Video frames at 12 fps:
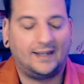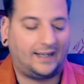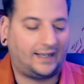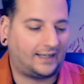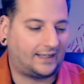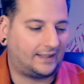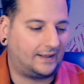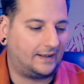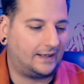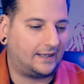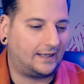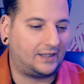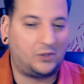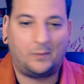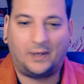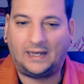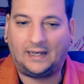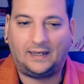And you
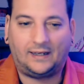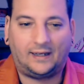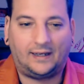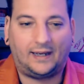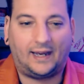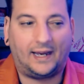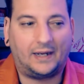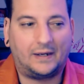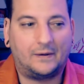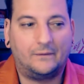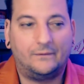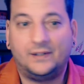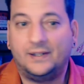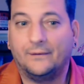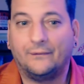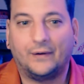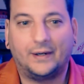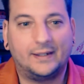may have
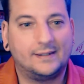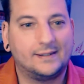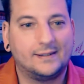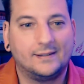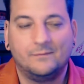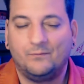different